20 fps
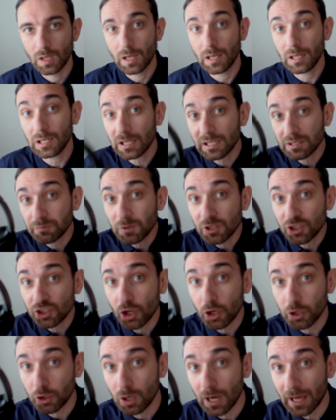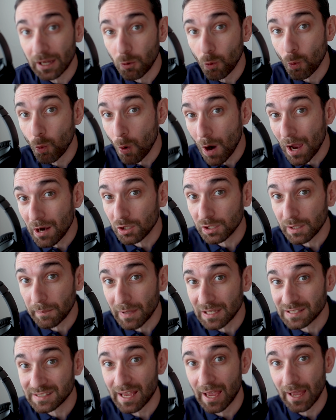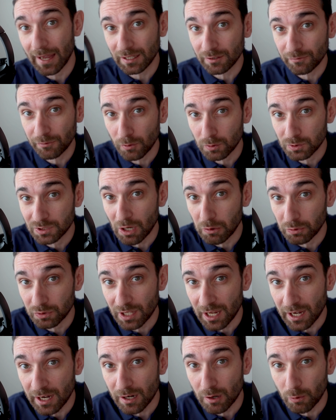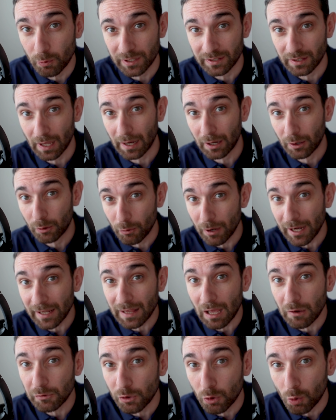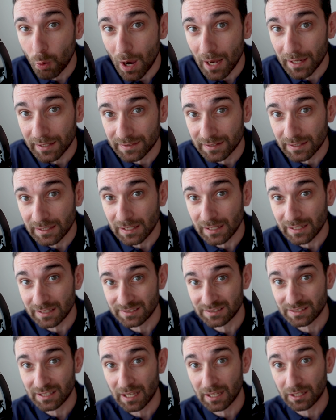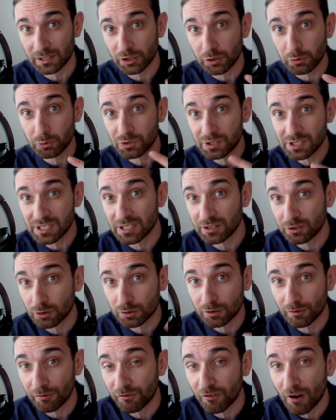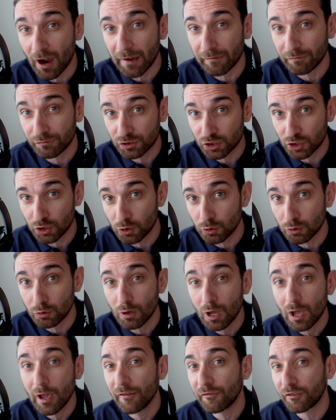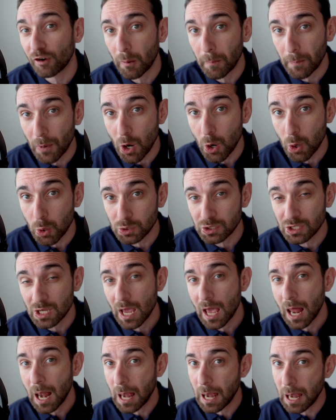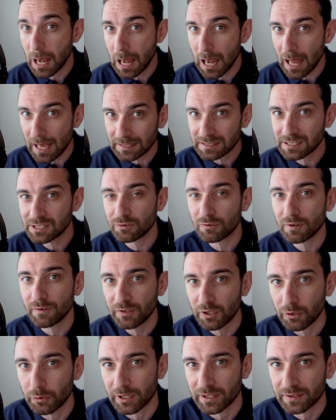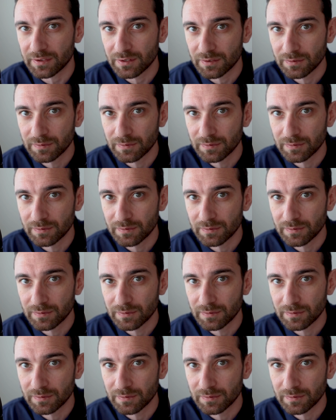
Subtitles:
Let me show you like one of the best headphones out there with a great audio quality is the QC35 II from Bose. Let's review it.